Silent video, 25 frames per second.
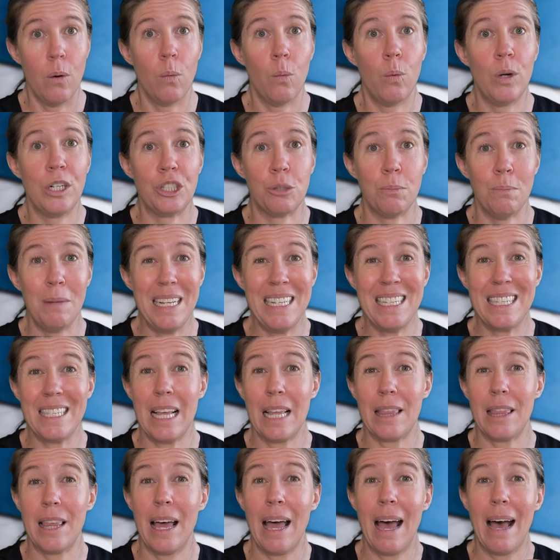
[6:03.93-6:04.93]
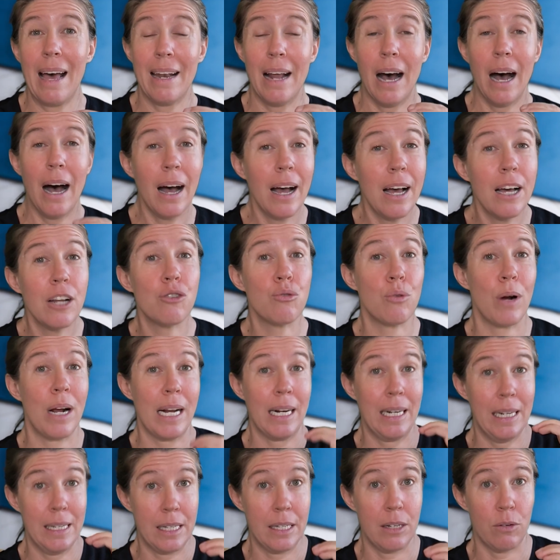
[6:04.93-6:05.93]
which means that they had higher
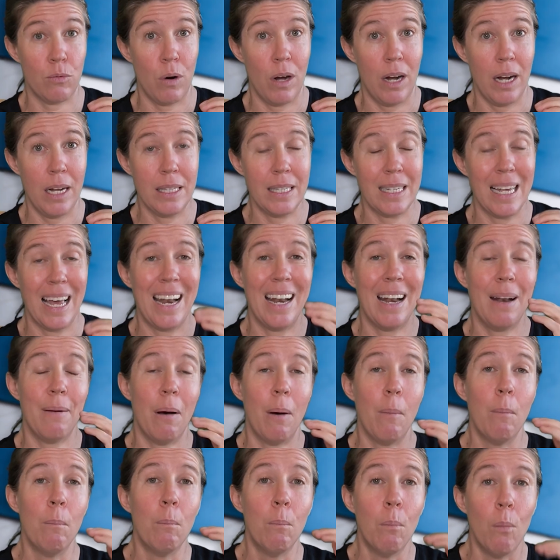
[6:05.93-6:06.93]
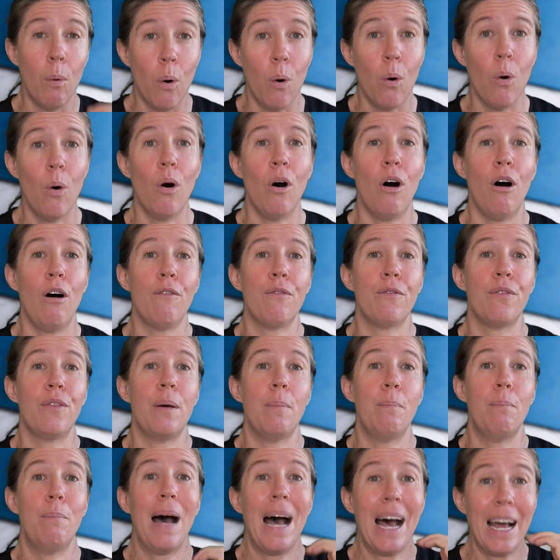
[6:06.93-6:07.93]
triglycerides and more of
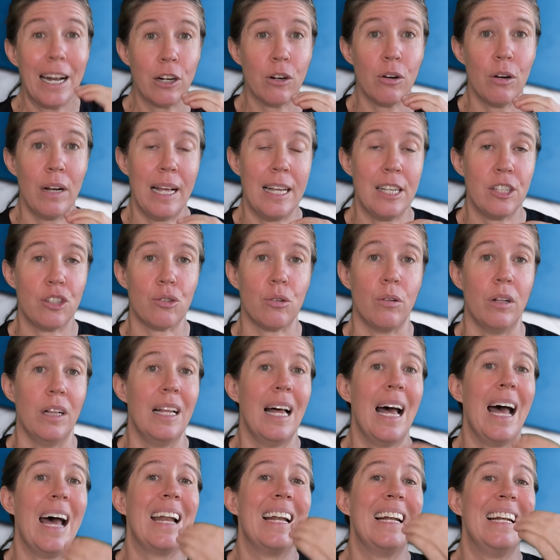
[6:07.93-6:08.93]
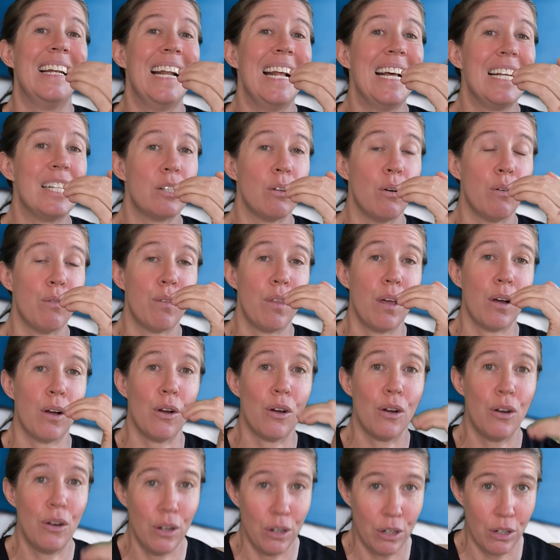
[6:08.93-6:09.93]
the bad cholesterol and less of
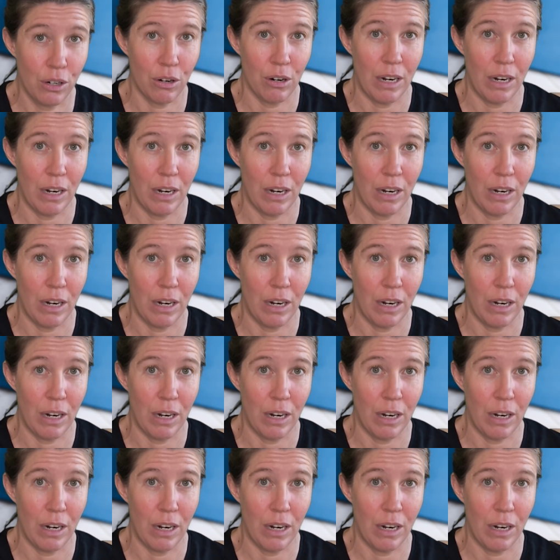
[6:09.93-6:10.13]
the good